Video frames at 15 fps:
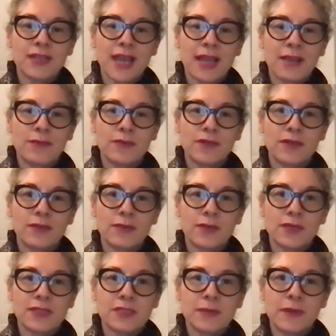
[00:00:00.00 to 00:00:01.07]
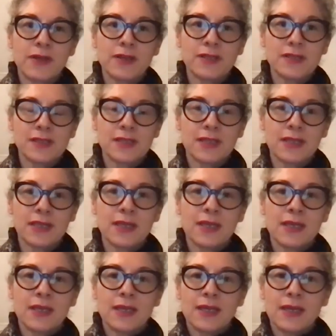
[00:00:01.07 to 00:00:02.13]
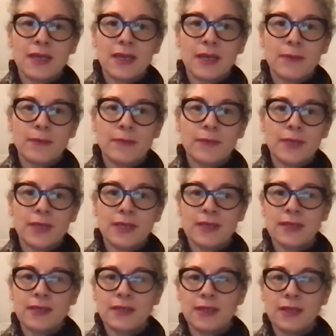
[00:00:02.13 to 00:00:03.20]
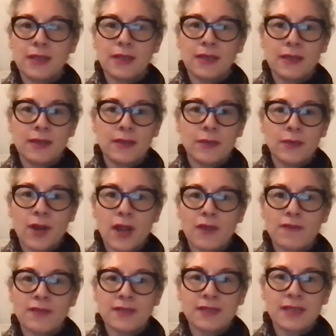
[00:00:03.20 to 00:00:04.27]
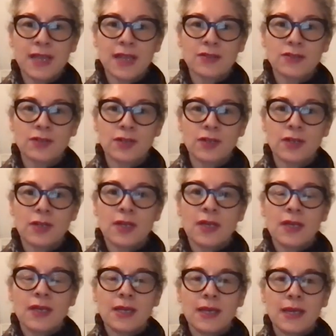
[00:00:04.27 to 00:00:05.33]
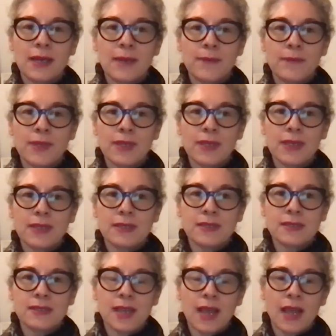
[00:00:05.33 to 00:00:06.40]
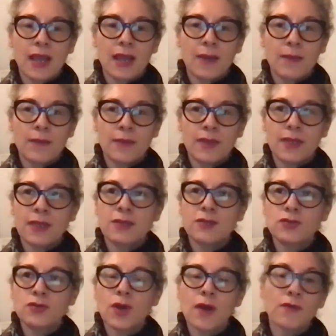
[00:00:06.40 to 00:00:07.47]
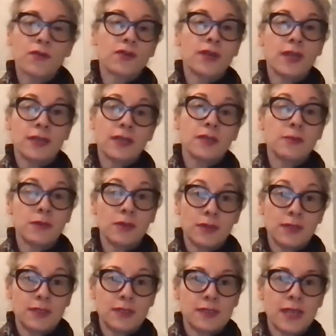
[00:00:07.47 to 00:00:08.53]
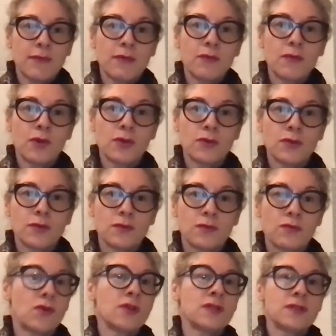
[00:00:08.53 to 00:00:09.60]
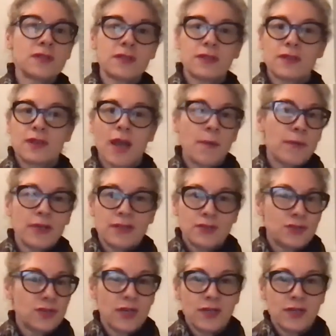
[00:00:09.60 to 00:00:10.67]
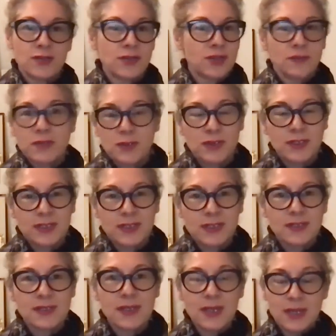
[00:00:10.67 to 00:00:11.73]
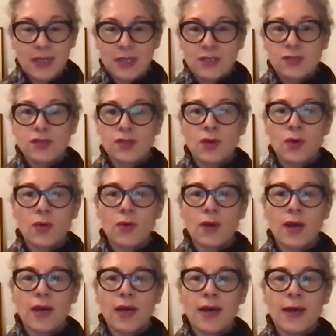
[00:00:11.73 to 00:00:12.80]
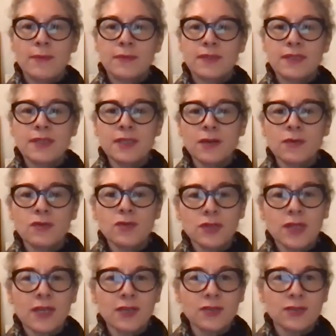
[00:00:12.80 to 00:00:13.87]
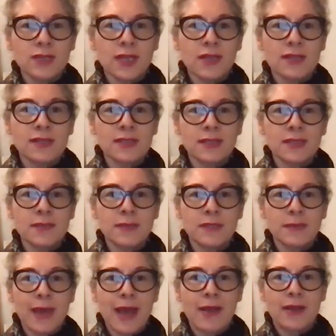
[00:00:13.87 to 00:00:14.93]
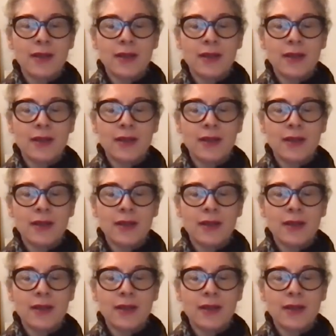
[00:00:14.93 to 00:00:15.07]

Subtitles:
that we're experiencing in the private sector is the issue of creating communities. Everyone wants companies to turn into communities. So, Sina, would you like to tell us a little bit about